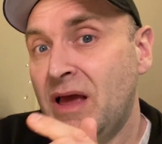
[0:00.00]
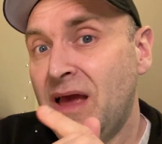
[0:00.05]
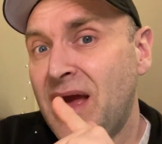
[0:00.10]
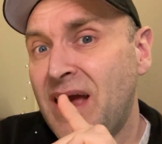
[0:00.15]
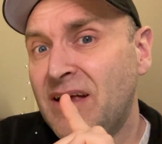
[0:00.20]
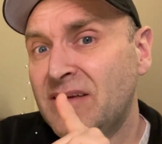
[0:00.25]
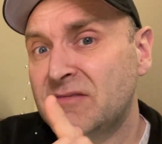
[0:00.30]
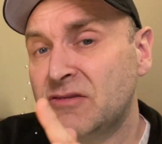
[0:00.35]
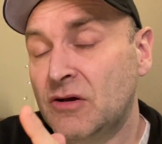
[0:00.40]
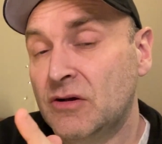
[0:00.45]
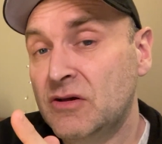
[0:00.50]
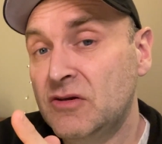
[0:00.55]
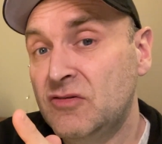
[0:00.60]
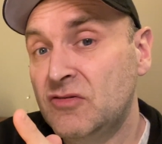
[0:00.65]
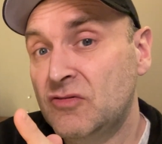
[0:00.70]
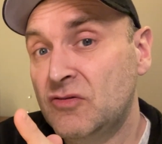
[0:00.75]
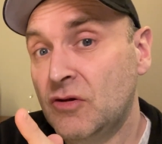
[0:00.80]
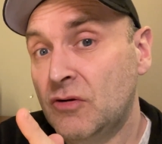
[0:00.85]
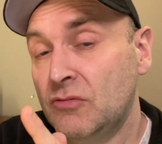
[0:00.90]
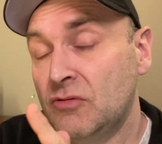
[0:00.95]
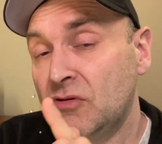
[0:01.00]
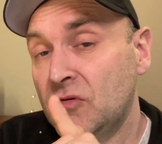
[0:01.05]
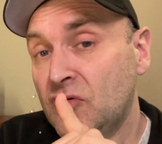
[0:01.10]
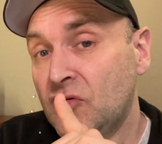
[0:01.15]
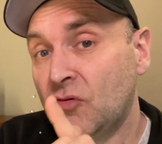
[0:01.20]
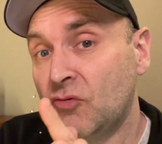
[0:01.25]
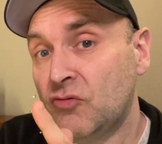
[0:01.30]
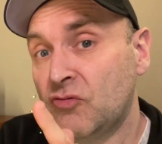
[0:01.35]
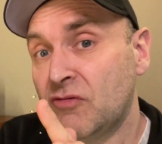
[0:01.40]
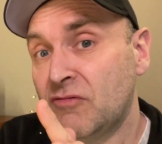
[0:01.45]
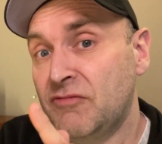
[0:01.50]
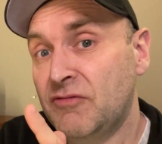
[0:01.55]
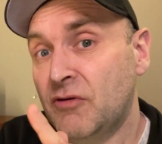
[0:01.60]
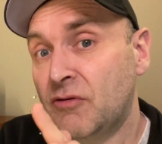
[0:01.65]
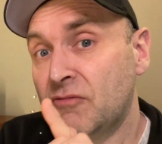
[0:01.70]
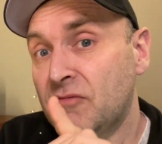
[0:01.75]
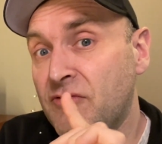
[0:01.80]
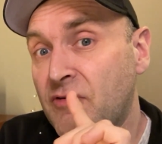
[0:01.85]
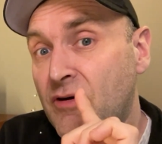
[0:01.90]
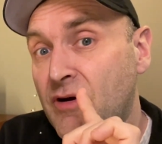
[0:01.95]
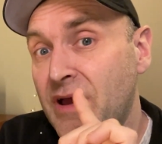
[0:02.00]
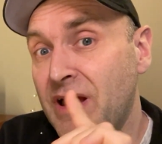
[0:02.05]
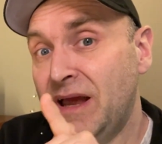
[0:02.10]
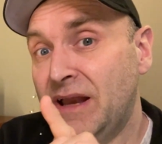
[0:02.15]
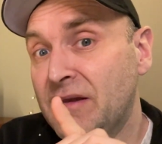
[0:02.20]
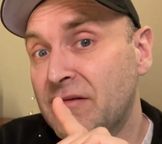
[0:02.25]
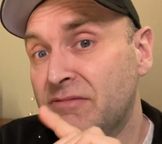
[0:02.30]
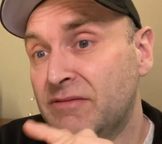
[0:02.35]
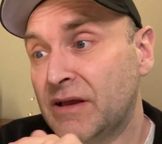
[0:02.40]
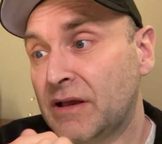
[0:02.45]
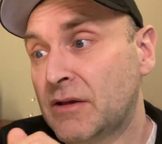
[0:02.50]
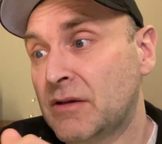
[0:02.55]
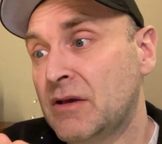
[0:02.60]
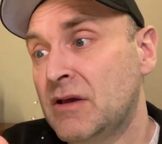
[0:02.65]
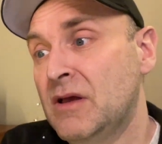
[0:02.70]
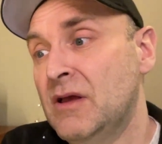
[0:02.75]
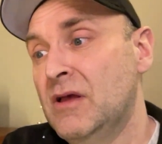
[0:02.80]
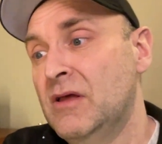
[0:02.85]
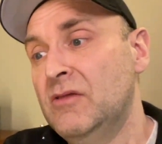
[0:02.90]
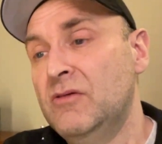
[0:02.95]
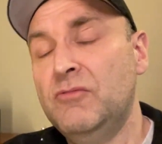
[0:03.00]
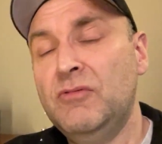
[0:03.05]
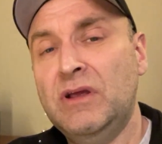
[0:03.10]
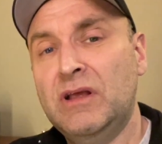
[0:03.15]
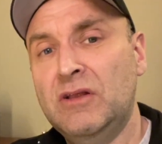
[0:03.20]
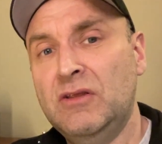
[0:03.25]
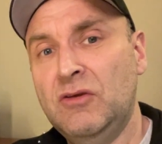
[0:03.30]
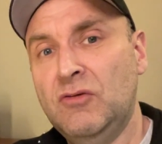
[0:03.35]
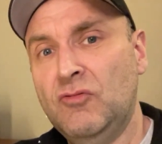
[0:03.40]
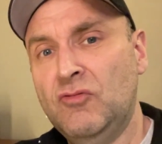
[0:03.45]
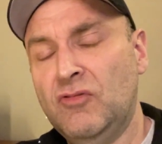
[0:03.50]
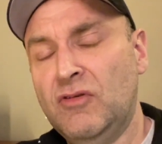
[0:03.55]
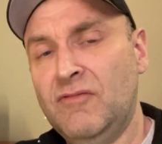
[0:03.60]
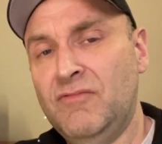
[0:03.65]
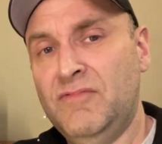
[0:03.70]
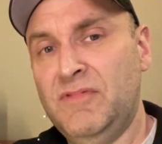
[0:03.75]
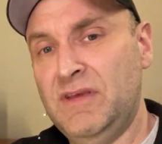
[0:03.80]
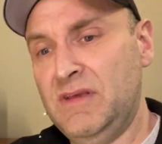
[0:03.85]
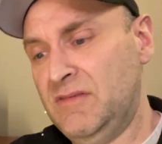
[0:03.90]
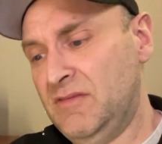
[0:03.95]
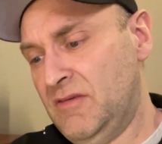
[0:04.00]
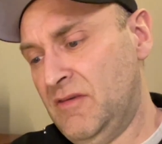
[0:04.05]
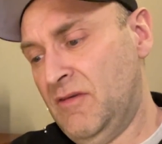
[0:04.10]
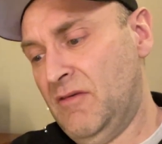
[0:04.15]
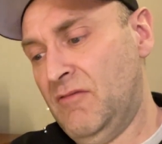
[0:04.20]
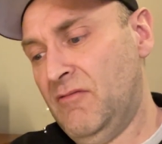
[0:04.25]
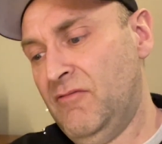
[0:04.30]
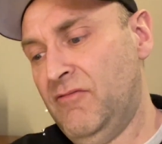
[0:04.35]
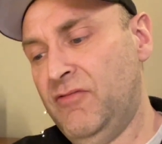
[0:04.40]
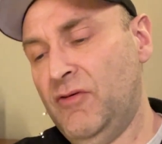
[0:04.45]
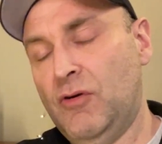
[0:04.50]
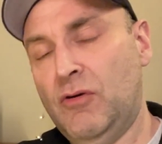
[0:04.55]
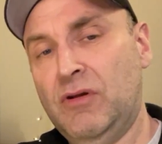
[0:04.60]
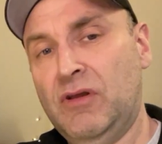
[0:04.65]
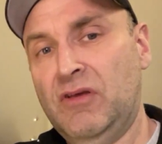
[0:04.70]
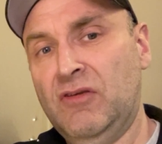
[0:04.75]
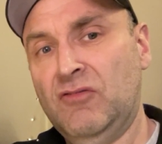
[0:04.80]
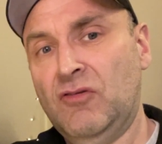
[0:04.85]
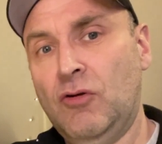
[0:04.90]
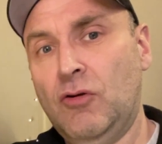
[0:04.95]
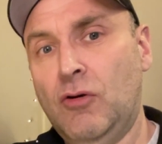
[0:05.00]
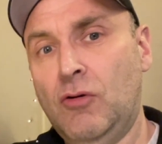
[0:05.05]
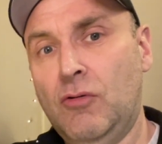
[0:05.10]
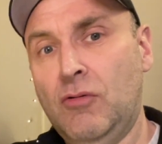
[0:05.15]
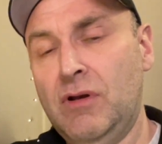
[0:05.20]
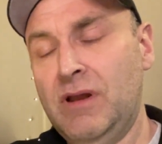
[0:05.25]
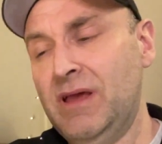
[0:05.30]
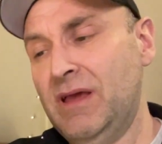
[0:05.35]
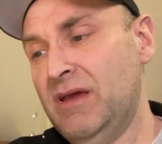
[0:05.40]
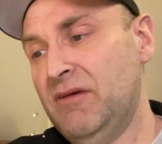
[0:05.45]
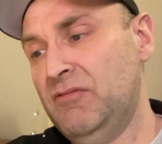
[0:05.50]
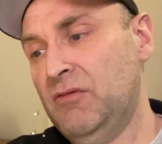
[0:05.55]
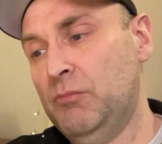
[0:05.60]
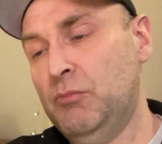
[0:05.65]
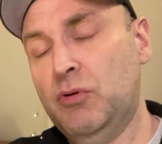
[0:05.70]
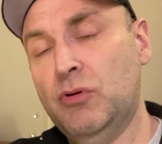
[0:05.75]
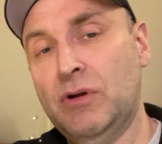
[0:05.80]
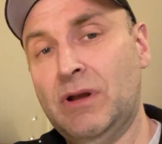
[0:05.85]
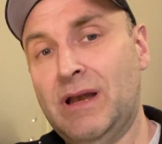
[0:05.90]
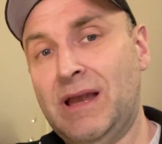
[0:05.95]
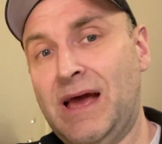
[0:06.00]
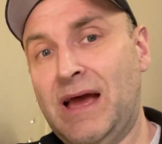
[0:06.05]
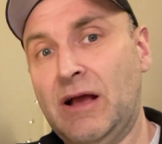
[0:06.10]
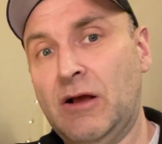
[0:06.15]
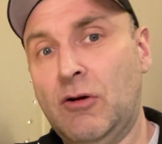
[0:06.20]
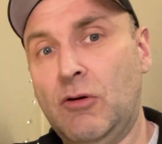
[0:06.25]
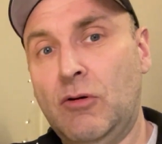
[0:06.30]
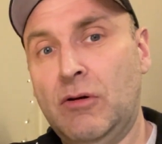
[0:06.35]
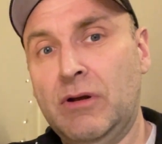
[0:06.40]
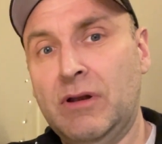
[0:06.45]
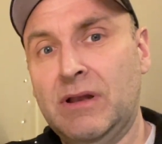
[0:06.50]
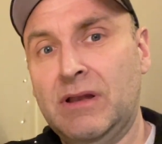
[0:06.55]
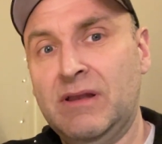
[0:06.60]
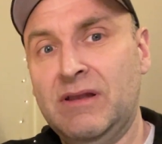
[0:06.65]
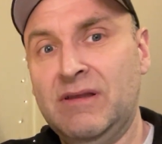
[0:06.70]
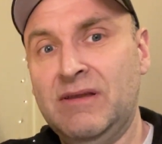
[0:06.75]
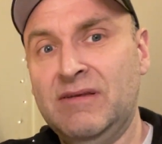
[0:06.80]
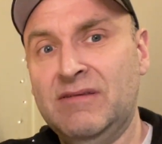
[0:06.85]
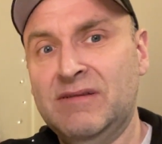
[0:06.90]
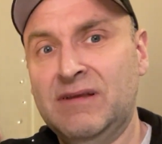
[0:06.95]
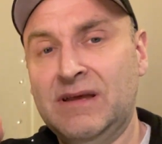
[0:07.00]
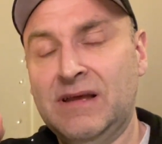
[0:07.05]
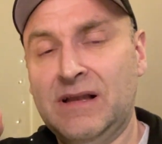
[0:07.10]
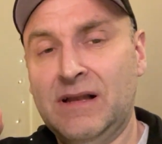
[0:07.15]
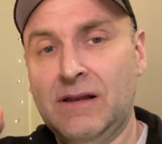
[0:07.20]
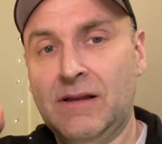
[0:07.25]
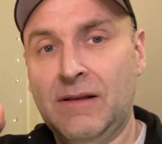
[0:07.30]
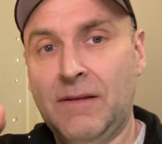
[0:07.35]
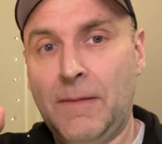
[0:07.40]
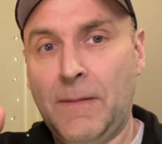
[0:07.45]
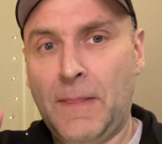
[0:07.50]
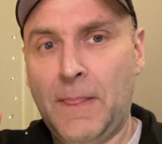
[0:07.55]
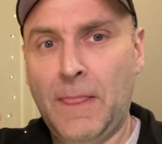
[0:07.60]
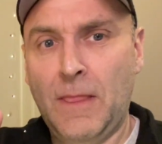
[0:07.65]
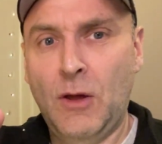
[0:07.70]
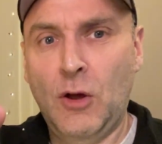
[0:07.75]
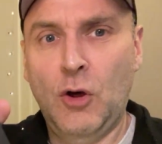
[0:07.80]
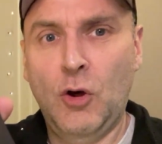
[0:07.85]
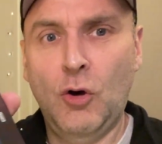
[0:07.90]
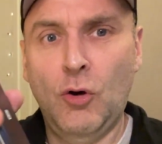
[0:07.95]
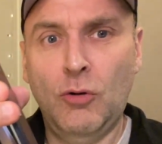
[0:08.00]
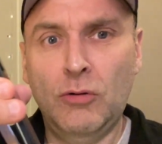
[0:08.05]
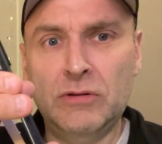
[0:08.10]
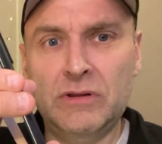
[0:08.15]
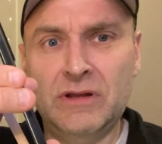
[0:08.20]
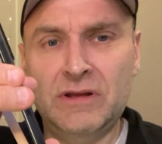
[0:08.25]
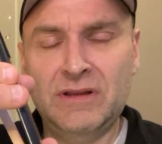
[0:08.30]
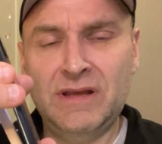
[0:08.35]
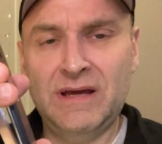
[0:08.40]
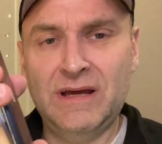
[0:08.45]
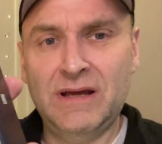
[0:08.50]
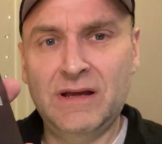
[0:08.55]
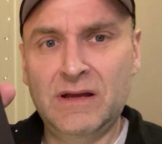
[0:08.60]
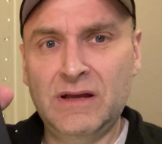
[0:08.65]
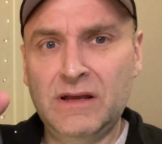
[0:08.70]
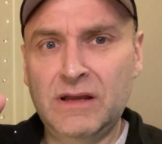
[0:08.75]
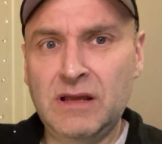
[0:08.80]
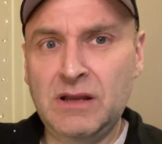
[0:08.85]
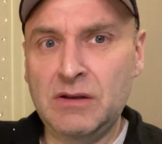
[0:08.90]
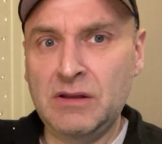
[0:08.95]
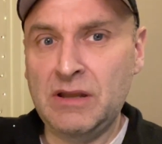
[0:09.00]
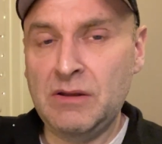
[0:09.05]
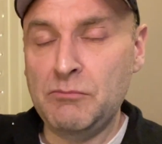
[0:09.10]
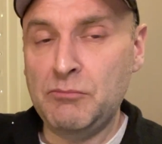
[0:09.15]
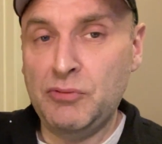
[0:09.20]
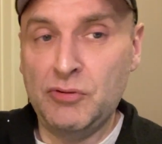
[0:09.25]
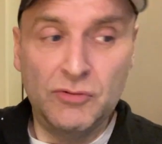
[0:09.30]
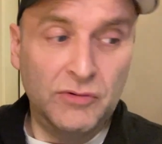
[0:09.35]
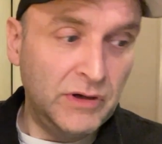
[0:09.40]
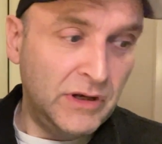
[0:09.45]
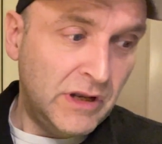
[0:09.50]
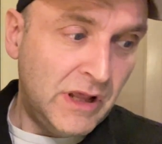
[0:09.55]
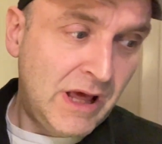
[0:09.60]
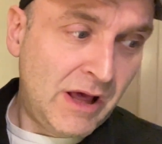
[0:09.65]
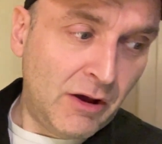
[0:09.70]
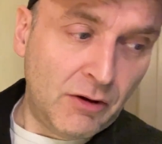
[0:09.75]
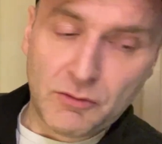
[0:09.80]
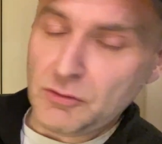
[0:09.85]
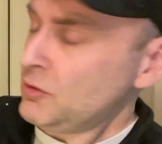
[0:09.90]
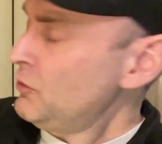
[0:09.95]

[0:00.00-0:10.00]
as long as you don't use the phone for anything. The real use of this phone is only if you put it like on this little holder there and then put it out